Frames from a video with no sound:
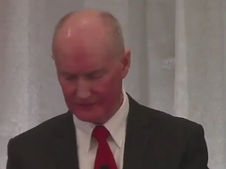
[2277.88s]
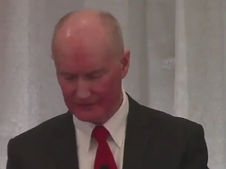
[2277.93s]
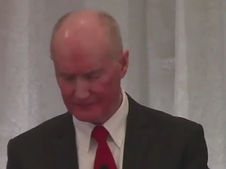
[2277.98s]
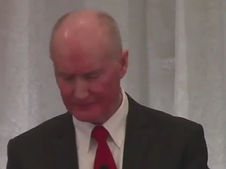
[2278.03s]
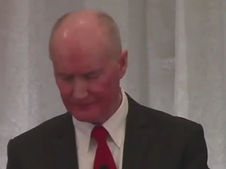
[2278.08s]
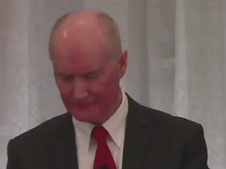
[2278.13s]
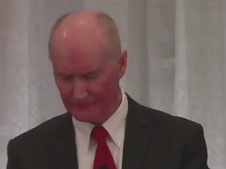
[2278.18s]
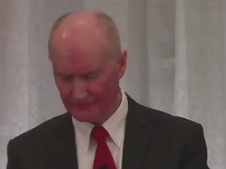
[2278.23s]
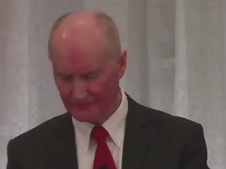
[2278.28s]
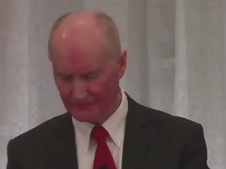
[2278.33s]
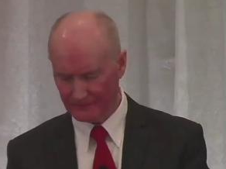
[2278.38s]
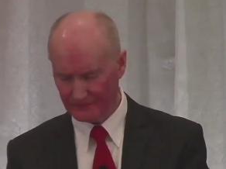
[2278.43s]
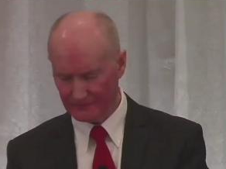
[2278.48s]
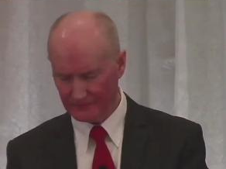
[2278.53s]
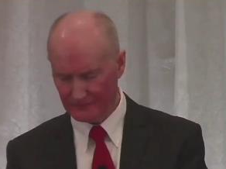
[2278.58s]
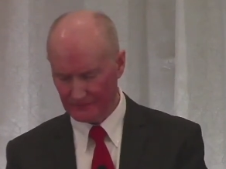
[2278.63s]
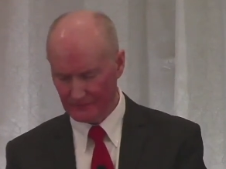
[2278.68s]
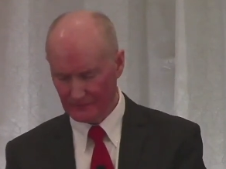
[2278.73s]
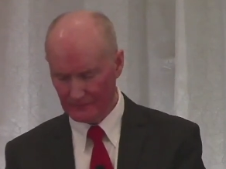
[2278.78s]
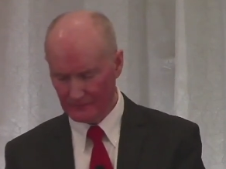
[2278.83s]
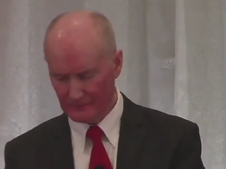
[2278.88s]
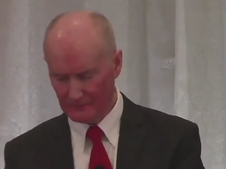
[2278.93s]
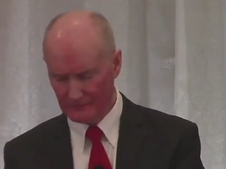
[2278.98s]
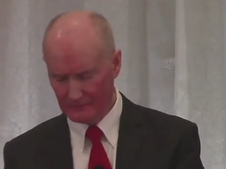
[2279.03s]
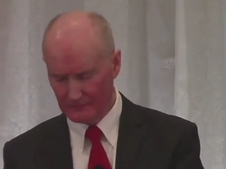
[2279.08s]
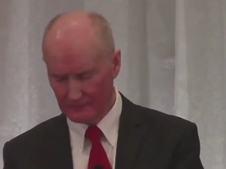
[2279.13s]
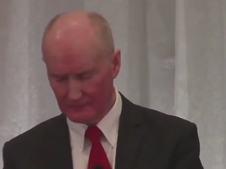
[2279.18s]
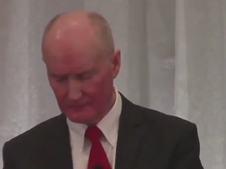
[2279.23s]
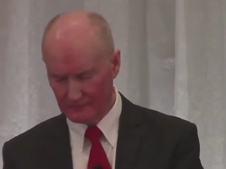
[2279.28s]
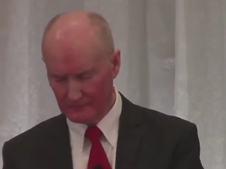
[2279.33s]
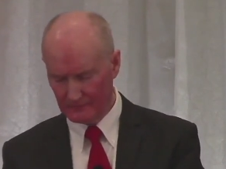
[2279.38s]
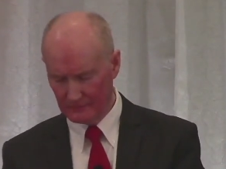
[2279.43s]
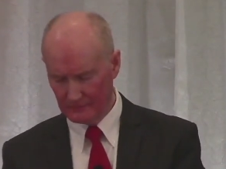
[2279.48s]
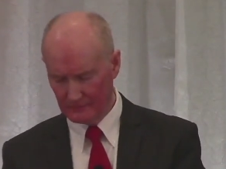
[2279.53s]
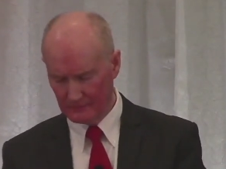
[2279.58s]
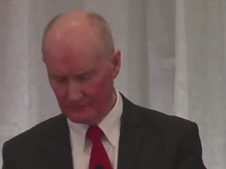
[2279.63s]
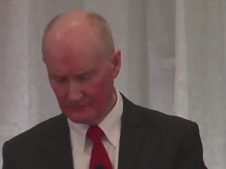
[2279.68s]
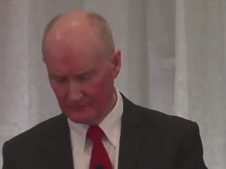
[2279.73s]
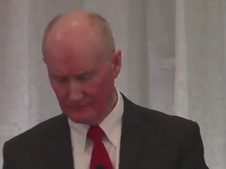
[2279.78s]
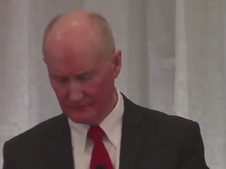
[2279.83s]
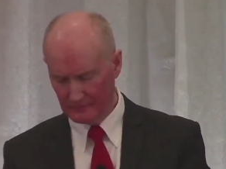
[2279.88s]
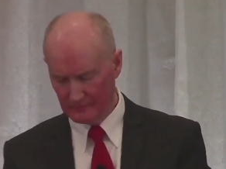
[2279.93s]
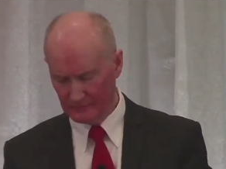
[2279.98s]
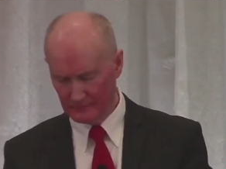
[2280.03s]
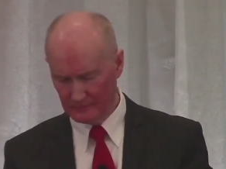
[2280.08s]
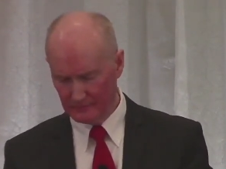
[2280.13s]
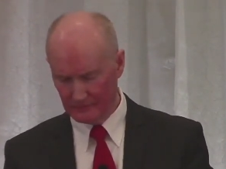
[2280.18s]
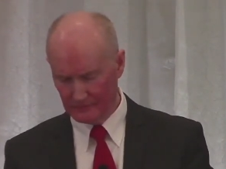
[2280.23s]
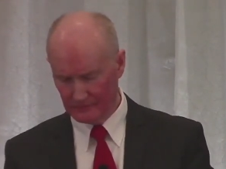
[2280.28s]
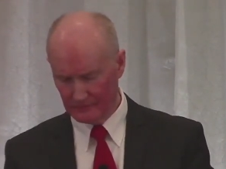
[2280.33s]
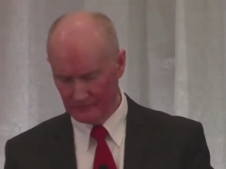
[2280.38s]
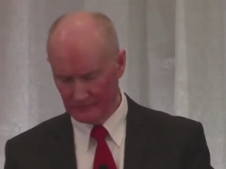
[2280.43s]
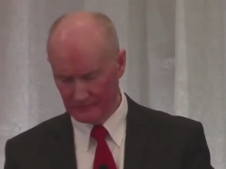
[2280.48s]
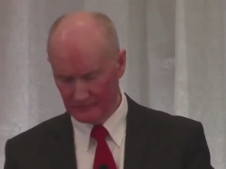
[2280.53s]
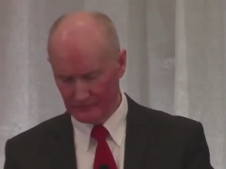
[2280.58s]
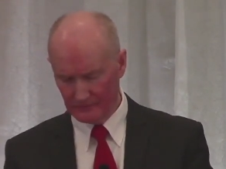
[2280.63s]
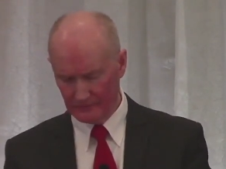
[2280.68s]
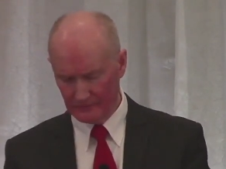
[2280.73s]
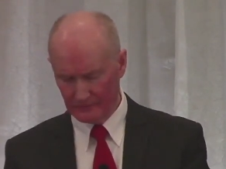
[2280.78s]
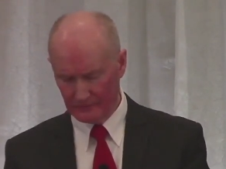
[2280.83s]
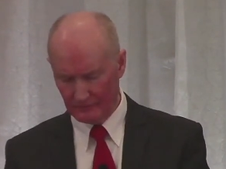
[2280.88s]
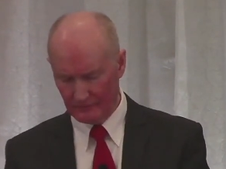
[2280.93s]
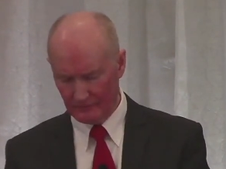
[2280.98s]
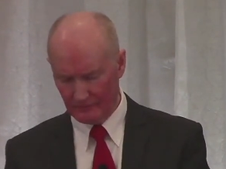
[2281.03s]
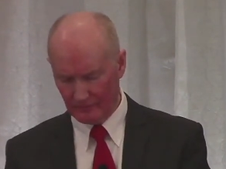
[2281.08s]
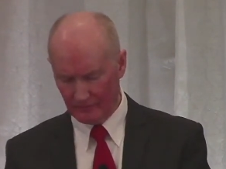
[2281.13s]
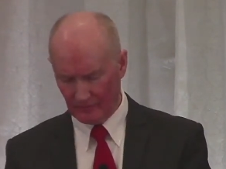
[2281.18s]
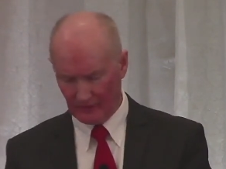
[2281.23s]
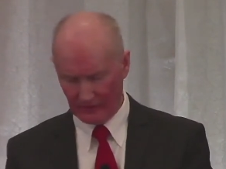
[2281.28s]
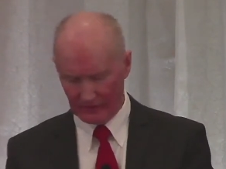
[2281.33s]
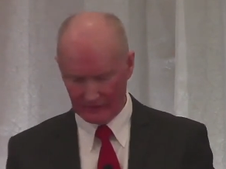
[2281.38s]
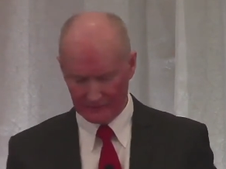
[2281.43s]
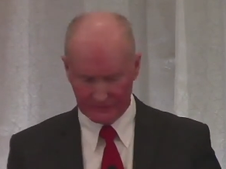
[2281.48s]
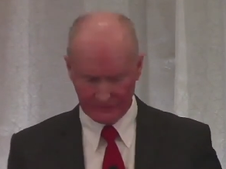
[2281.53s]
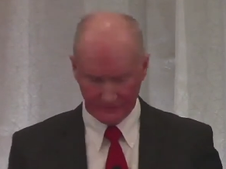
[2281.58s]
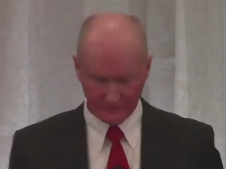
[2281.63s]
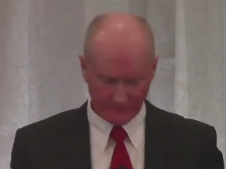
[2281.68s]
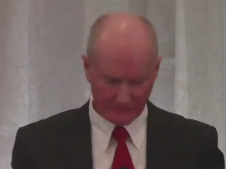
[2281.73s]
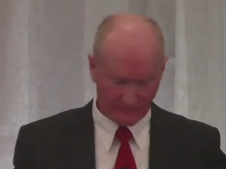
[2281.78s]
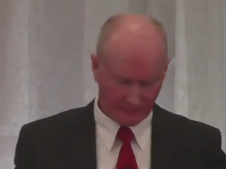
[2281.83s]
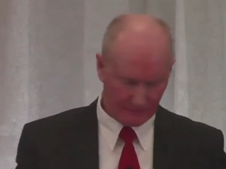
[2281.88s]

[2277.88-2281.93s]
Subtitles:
[no speech]